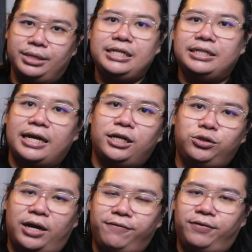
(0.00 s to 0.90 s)
desire
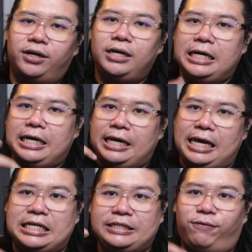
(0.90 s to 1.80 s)
driver
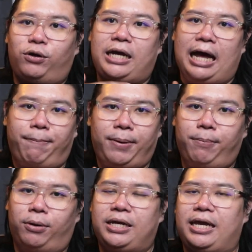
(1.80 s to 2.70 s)
is for the upper
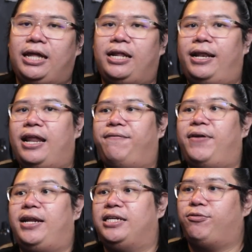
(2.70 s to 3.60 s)
body and the left
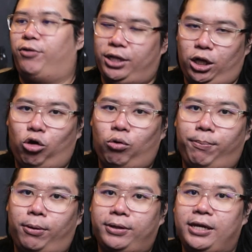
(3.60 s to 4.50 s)
hand is for the lower
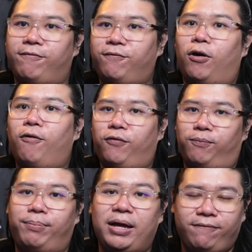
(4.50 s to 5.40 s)
body.
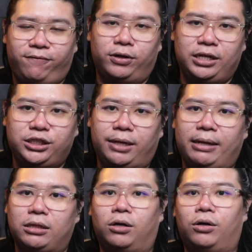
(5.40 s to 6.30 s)
But for the
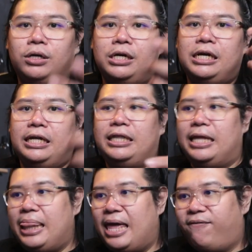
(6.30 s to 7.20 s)
Jyamato,
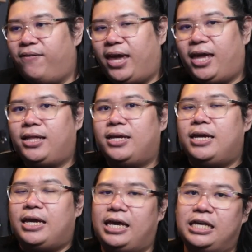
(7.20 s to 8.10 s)
the left hand
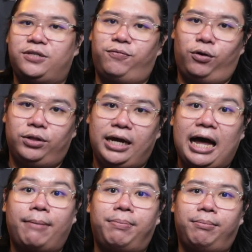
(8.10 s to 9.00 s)
is for the
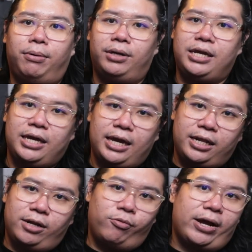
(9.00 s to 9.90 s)
upper body
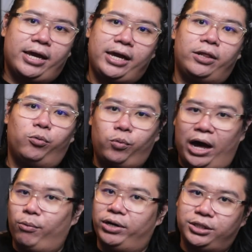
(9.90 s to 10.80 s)
and the right hand,
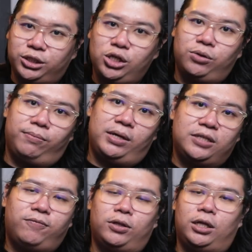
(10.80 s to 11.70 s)
I would assume,
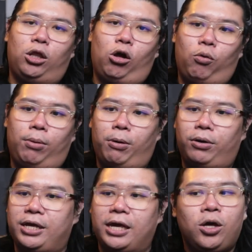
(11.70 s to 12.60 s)
is for the lower
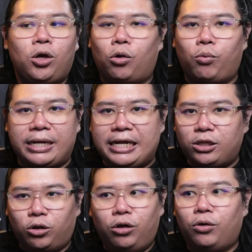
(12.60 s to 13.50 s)
body. We
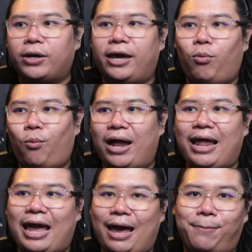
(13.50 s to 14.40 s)
need to look at what
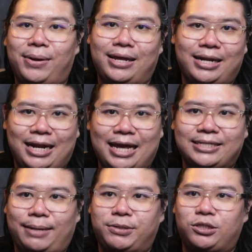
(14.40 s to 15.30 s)
happened in the
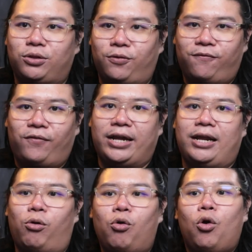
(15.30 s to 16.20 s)
next episode to find
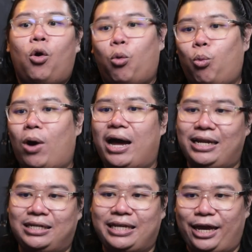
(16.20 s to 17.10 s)
out
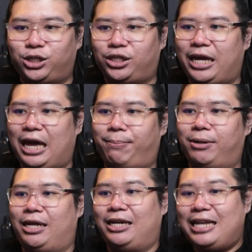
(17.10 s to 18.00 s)
what is actually
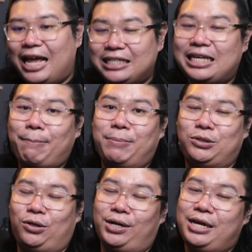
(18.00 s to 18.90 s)
happening. Next
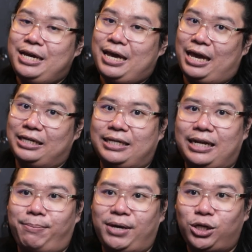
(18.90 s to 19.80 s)
episode is
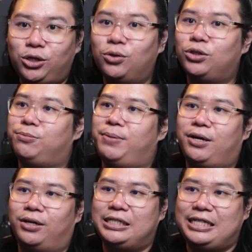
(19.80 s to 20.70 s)
gonna be huge
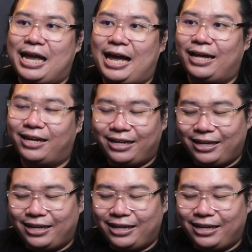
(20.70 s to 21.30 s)
because they are